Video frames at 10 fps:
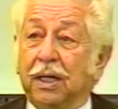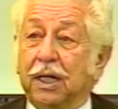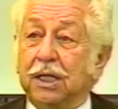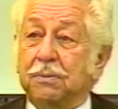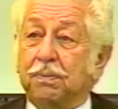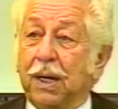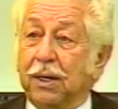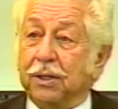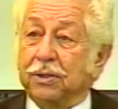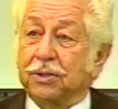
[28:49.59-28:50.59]
his
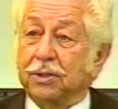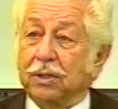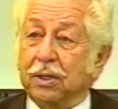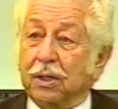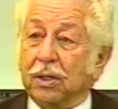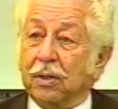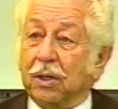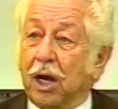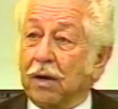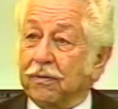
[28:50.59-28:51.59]
parents
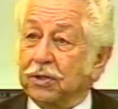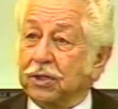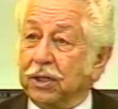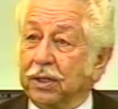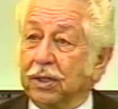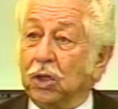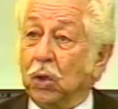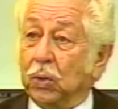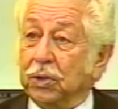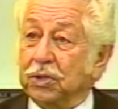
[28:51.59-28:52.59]
harvested
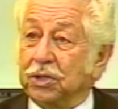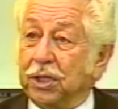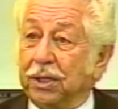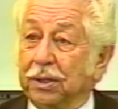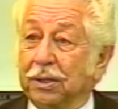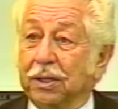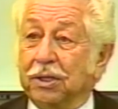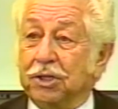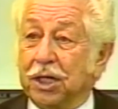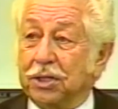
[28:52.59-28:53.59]
golden seal
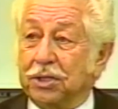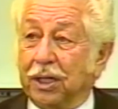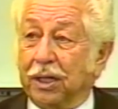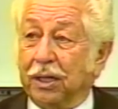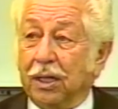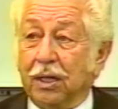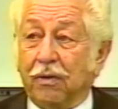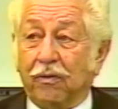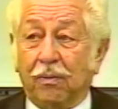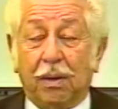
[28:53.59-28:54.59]
and ginseng
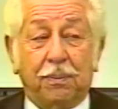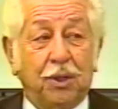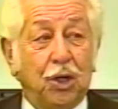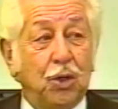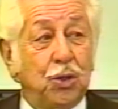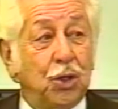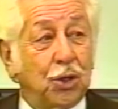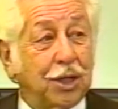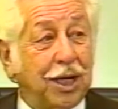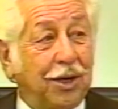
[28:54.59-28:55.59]
from up in the New
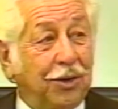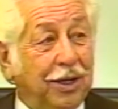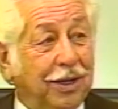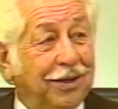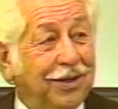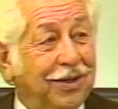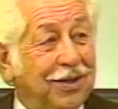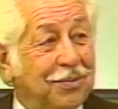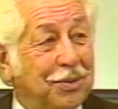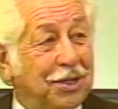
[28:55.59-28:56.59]
York area
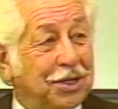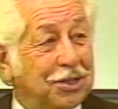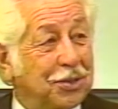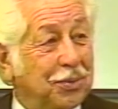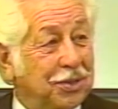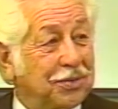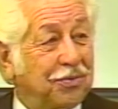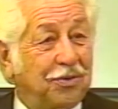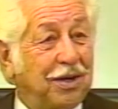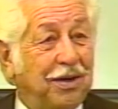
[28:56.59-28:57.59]
because it was
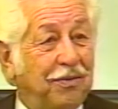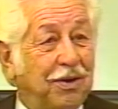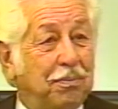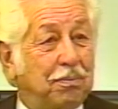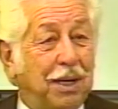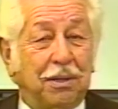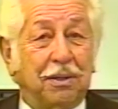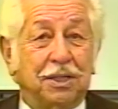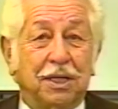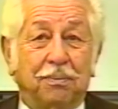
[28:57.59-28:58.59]
very, very
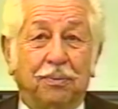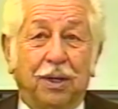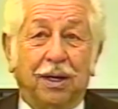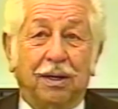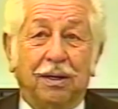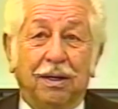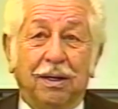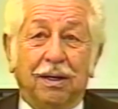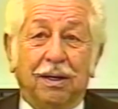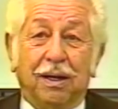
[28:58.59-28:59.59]
bounteous up there.
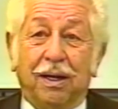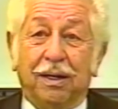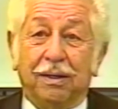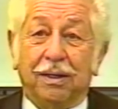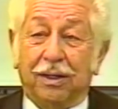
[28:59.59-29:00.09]
And